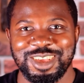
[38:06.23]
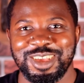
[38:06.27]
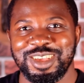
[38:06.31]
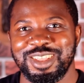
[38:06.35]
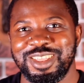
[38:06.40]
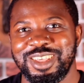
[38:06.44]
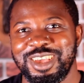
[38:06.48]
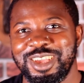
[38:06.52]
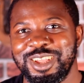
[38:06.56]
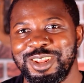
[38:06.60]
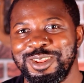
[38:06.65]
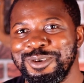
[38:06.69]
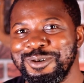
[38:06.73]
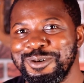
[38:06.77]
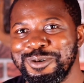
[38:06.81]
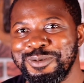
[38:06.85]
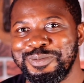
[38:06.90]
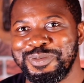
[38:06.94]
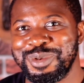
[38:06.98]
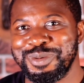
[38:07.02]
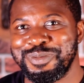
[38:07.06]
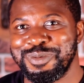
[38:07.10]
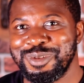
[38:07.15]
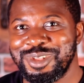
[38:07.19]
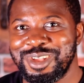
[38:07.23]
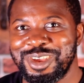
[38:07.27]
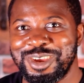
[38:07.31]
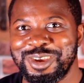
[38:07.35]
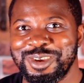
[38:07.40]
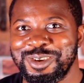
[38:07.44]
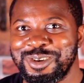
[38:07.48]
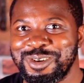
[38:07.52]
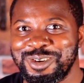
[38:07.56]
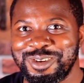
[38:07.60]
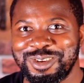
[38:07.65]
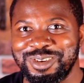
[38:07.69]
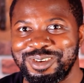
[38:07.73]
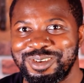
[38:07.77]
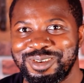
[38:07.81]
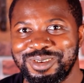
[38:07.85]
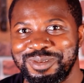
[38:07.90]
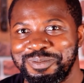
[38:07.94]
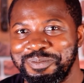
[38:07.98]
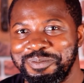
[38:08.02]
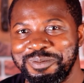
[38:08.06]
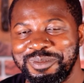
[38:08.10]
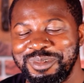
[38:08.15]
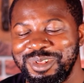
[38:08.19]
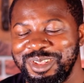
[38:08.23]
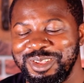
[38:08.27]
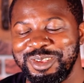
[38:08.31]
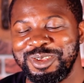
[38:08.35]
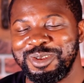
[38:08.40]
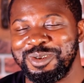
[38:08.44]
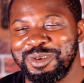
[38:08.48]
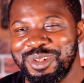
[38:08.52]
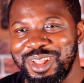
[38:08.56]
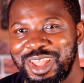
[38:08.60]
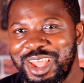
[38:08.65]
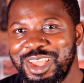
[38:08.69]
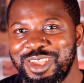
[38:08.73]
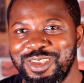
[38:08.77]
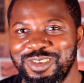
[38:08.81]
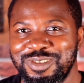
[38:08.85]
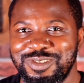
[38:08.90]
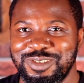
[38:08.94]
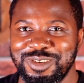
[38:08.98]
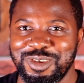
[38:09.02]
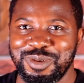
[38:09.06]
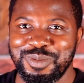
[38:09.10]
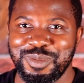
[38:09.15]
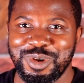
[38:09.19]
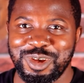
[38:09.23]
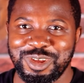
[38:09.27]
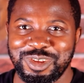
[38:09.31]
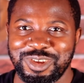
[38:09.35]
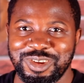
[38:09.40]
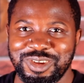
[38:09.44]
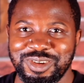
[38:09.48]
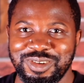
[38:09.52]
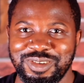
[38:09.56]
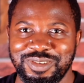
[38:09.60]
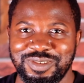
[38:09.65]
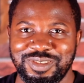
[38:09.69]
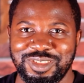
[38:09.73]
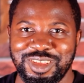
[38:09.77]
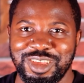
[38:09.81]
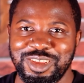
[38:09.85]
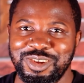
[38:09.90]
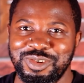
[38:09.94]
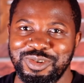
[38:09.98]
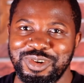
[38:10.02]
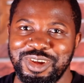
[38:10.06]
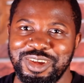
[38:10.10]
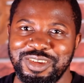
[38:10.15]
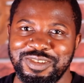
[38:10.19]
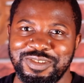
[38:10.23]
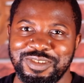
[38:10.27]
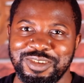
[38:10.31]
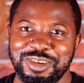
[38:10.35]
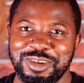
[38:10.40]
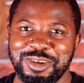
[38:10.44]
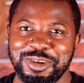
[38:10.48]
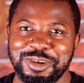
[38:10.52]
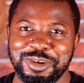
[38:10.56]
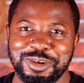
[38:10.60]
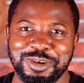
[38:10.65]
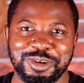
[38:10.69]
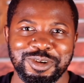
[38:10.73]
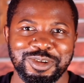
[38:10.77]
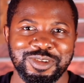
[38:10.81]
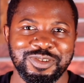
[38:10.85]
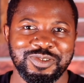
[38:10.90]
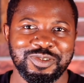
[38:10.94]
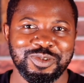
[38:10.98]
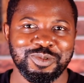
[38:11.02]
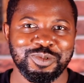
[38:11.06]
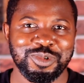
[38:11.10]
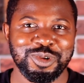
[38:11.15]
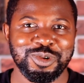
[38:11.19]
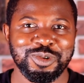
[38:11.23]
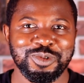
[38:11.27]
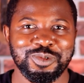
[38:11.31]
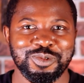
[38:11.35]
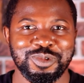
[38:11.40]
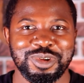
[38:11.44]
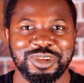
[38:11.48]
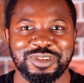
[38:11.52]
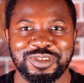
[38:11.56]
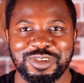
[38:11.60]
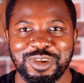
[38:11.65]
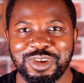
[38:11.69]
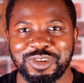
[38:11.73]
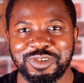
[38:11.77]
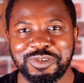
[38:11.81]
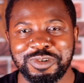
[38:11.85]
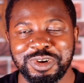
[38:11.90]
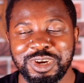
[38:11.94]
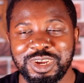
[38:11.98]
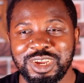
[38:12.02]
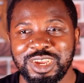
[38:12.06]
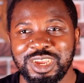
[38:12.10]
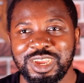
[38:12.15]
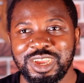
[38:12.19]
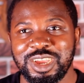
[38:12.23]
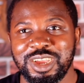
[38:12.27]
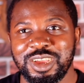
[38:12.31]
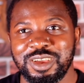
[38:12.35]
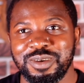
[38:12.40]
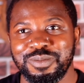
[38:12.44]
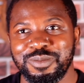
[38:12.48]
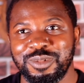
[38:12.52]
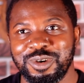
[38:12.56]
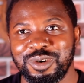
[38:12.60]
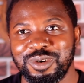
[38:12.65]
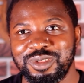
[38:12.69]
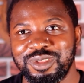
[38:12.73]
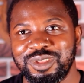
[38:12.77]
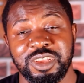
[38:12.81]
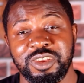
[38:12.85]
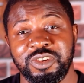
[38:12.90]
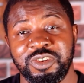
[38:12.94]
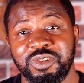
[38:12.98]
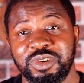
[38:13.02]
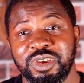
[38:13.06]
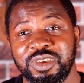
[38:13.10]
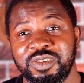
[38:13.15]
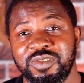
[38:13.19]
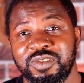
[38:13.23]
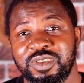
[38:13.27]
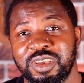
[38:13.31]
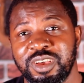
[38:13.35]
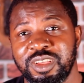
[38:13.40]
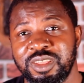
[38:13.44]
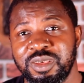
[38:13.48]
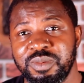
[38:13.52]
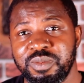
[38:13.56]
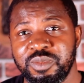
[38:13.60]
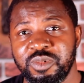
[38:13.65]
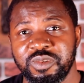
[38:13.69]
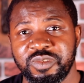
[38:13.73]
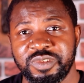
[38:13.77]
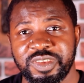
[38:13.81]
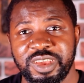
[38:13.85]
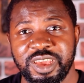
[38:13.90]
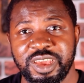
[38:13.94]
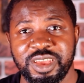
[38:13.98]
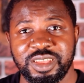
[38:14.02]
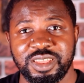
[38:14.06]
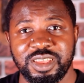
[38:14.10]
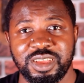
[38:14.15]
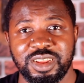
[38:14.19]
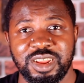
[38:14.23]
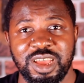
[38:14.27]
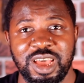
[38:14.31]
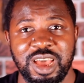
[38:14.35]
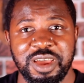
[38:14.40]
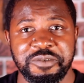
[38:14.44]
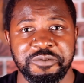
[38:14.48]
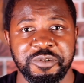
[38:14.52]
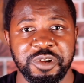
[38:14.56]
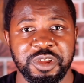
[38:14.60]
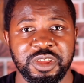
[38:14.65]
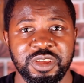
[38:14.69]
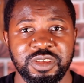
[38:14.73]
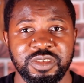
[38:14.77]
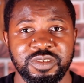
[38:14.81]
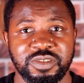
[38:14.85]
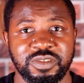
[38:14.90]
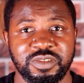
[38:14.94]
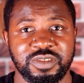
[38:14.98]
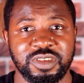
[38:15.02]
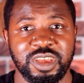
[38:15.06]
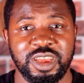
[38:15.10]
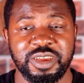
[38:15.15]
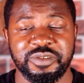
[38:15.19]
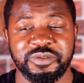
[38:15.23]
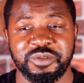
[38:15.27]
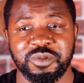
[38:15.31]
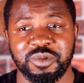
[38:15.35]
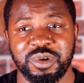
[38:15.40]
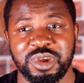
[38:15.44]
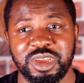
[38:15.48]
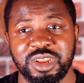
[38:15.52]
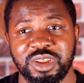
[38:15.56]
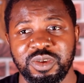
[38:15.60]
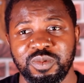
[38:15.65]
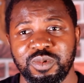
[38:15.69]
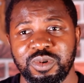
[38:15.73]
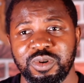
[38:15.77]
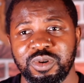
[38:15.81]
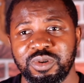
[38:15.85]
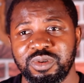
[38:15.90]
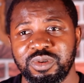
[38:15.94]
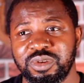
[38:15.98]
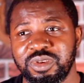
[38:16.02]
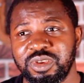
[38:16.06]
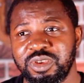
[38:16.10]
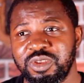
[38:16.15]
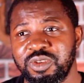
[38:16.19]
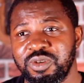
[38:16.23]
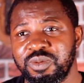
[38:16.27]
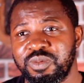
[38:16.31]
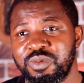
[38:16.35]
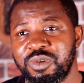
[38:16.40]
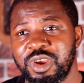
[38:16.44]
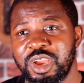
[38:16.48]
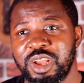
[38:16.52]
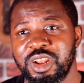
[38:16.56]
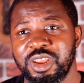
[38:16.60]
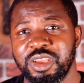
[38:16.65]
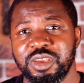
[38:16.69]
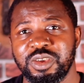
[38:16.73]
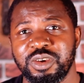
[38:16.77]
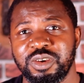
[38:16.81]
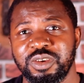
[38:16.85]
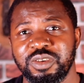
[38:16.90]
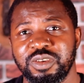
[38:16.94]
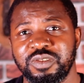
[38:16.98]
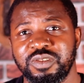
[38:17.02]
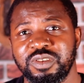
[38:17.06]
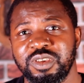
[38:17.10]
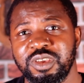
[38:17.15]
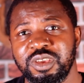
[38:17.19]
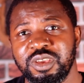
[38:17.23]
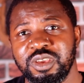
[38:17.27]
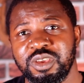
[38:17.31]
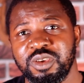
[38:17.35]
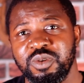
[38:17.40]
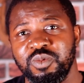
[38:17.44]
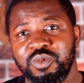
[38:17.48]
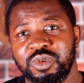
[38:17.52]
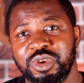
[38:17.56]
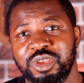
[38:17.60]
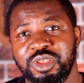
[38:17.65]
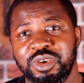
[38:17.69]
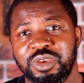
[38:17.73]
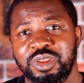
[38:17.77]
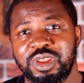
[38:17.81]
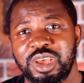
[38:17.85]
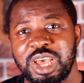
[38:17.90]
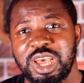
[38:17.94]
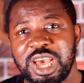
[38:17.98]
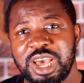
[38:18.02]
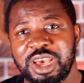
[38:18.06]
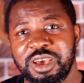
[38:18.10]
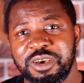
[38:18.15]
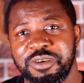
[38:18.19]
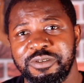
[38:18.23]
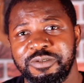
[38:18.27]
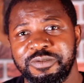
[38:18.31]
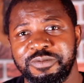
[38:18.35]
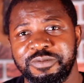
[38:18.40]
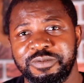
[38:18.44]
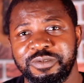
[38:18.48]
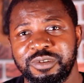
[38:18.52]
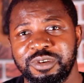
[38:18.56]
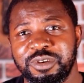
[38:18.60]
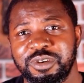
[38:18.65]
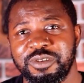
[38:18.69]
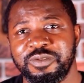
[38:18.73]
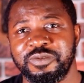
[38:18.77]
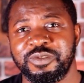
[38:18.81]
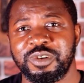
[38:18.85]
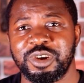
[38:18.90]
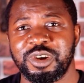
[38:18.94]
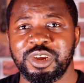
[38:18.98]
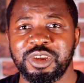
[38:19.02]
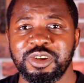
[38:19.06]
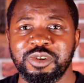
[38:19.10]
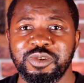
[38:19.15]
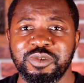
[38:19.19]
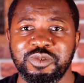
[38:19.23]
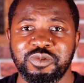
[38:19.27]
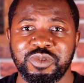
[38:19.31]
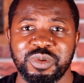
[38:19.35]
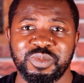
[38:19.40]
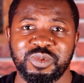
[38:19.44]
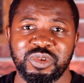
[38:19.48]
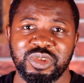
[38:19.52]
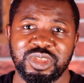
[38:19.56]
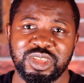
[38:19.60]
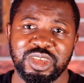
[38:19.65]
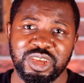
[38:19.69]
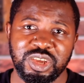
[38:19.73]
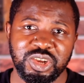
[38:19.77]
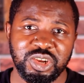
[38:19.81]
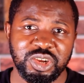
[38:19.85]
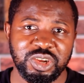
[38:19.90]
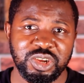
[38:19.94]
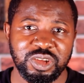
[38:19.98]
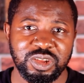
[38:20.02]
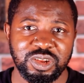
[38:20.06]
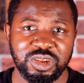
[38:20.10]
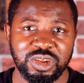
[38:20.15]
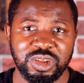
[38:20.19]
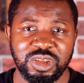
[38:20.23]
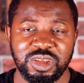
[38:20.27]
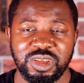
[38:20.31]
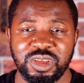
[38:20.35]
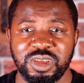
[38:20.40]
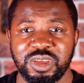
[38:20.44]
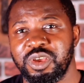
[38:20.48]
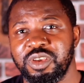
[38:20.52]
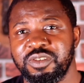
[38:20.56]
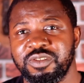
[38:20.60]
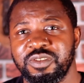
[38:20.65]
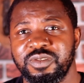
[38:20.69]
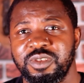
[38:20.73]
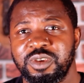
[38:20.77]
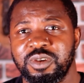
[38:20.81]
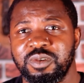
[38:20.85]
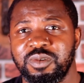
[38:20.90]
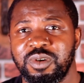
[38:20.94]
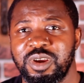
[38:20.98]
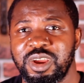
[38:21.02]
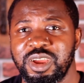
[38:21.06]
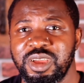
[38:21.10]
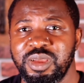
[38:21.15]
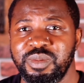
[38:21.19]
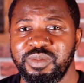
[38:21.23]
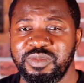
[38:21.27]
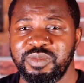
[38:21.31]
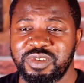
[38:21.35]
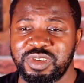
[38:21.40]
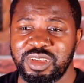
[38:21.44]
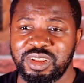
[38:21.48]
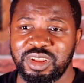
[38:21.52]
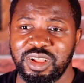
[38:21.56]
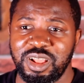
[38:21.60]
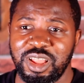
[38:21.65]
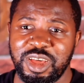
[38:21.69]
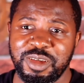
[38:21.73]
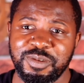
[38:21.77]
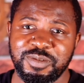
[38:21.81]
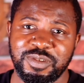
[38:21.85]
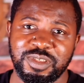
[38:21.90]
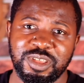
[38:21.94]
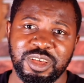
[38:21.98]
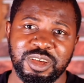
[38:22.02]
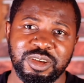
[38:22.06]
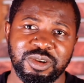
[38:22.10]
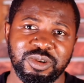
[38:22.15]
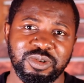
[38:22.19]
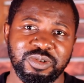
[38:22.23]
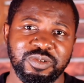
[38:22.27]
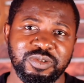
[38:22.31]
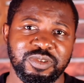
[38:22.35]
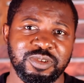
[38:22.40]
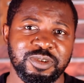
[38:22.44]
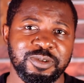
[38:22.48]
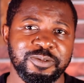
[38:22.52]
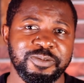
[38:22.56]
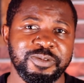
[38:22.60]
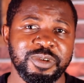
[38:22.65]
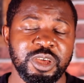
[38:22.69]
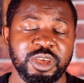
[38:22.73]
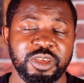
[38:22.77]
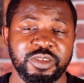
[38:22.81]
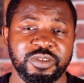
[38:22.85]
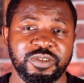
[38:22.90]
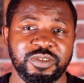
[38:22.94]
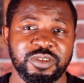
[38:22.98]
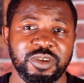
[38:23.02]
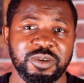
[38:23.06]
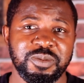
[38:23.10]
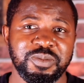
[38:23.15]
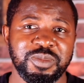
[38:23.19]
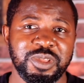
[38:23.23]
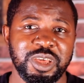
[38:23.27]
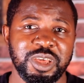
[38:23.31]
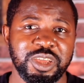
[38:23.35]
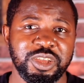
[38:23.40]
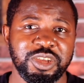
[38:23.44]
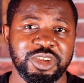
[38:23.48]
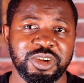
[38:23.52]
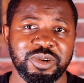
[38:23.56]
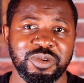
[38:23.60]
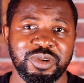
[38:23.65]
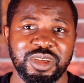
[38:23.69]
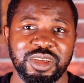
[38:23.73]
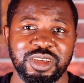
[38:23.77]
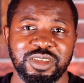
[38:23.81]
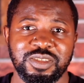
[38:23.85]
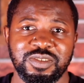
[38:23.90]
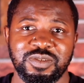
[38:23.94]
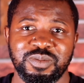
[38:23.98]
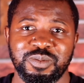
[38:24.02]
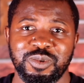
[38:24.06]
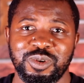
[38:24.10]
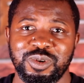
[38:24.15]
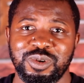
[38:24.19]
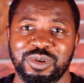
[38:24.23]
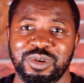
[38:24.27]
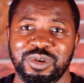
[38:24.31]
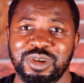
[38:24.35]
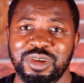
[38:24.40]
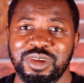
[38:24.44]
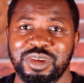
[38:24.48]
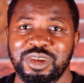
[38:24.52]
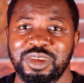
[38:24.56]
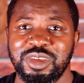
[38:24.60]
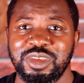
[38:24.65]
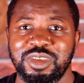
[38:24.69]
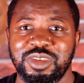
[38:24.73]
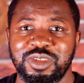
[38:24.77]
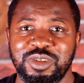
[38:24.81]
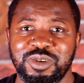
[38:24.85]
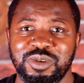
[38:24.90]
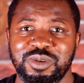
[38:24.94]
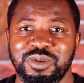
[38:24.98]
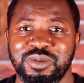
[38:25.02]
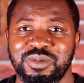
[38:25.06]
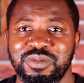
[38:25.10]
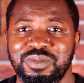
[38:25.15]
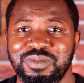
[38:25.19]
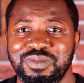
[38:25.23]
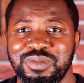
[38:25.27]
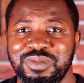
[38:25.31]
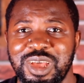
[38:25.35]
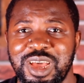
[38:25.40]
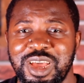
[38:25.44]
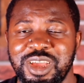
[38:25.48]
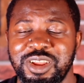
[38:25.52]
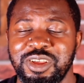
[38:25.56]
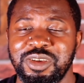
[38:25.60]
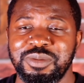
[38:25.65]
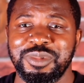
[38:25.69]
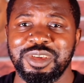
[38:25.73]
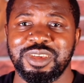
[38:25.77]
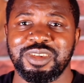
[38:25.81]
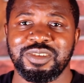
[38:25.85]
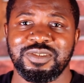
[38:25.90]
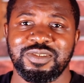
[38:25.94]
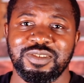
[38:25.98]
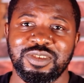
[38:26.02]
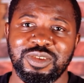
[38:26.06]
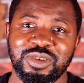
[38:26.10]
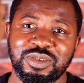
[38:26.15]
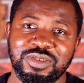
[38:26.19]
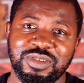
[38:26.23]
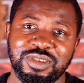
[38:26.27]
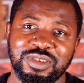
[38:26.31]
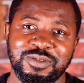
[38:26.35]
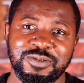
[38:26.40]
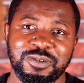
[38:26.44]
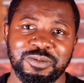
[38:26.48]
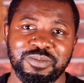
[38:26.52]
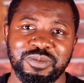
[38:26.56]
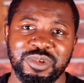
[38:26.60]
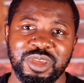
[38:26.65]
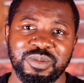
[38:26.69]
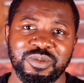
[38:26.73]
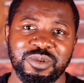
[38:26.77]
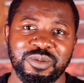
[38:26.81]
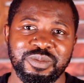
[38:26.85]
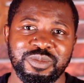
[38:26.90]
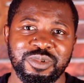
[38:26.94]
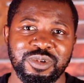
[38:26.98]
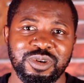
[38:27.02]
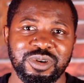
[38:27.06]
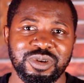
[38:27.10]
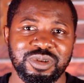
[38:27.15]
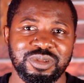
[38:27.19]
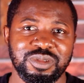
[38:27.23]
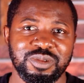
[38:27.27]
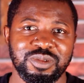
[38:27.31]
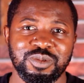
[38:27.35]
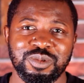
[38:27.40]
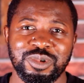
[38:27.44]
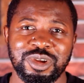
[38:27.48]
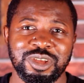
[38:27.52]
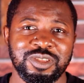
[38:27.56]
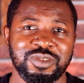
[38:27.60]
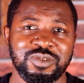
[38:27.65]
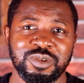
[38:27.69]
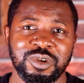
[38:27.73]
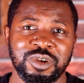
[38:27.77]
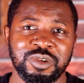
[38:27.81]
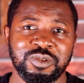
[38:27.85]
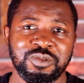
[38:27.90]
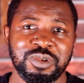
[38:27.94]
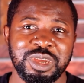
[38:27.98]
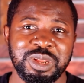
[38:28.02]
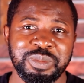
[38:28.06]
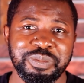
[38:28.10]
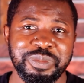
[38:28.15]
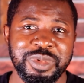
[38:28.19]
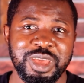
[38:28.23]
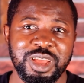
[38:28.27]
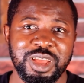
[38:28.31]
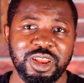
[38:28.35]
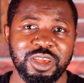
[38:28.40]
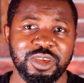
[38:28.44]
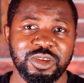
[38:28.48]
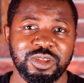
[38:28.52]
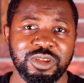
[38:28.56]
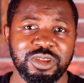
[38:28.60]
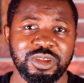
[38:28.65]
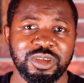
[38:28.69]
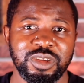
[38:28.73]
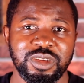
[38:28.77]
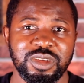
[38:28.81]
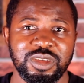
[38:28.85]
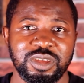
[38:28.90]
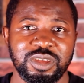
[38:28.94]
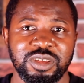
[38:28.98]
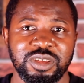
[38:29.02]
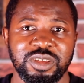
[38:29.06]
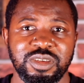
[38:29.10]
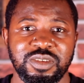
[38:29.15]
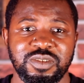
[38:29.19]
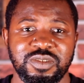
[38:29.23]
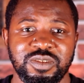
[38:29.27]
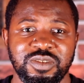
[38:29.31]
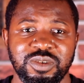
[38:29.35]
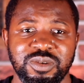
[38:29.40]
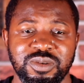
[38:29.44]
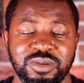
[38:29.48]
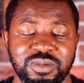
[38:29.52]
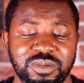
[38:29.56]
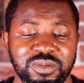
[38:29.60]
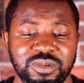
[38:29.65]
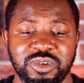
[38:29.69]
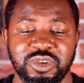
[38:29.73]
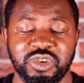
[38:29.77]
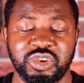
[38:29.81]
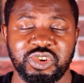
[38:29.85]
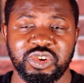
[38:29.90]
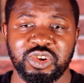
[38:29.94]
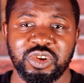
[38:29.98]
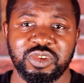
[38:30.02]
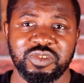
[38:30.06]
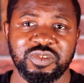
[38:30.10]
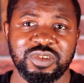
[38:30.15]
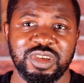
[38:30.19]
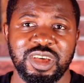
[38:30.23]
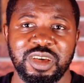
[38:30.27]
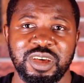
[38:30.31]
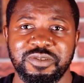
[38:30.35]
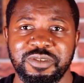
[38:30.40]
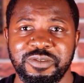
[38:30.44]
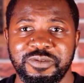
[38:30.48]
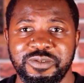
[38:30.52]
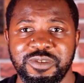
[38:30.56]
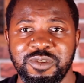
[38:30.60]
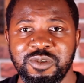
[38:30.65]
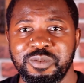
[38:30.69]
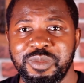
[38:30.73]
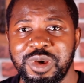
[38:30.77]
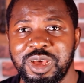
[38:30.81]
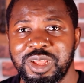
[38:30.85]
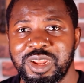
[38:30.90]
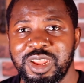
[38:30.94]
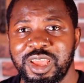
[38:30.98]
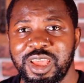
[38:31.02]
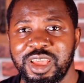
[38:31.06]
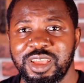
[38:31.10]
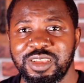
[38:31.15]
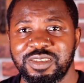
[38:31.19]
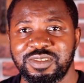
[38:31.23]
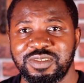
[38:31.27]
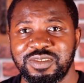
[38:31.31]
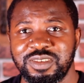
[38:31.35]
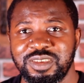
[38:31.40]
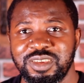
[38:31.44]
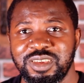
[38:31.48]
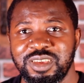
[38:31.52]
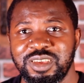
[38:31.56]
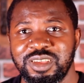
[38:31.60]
then no, people aren't gonna like you so much, because Nigeria is a real great country, but Nigerians are the most hated Africans everywhere in the world, probably because we don't have a very good reputation because of the crimes and the lifestyles of some Nigerians. But I don't make excuses for people, but we're 200 million, so you're sure to have a few bad eggs.